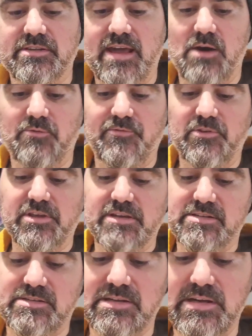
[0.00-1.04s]
Now for
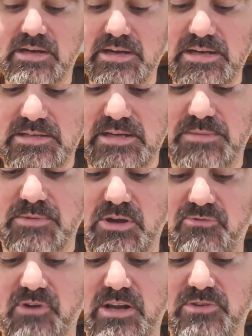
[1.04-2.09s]
this, it's going to be a
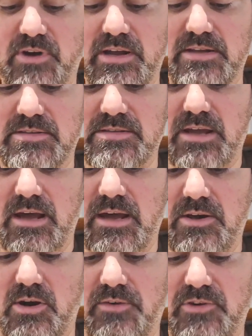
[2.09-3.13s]
graduated
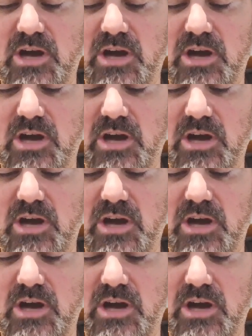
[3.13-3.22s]
kind of